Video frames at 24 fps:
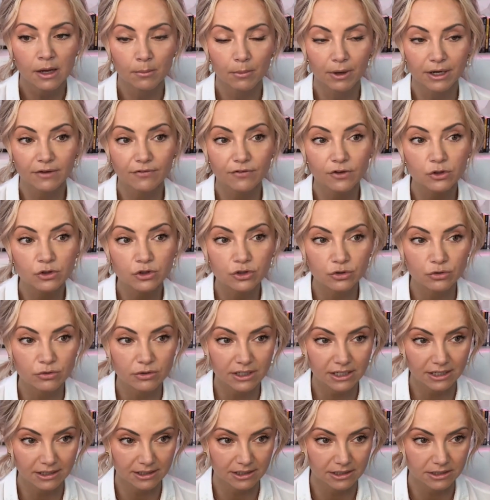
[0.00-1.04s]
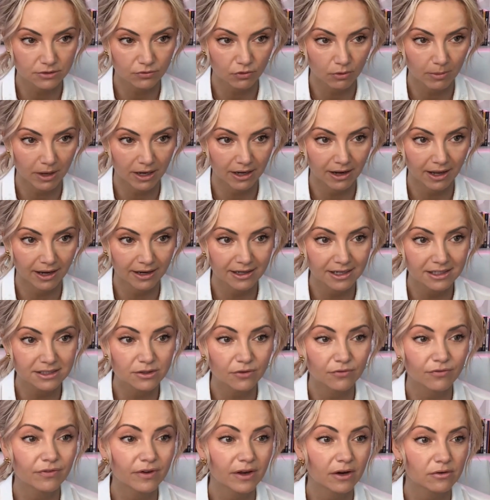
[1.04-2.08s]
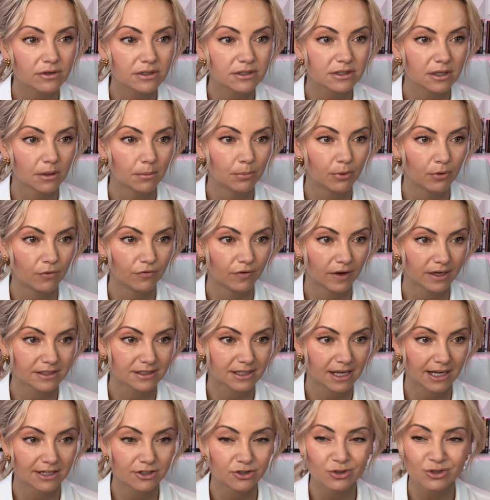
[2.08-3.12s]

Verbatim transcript: But if you do need leads from online, it's a very simple fix, guys.